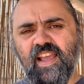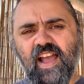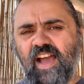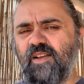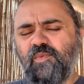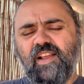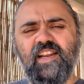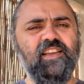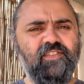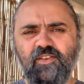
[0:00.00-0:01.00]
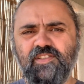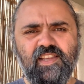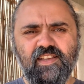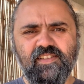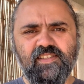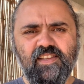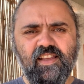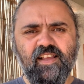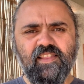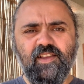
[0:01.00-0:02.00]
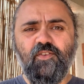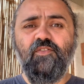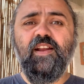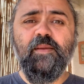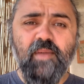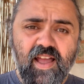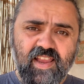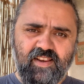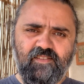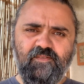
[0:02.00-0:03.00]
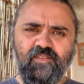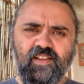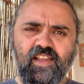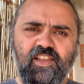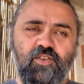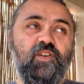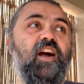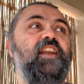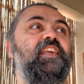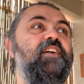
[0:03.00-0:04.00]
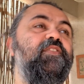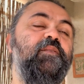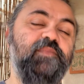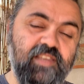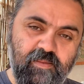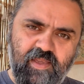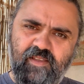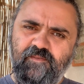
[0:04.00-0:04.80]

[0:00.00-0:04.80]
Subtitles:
I don't want any of those things. They're already mine. You can't give them to me.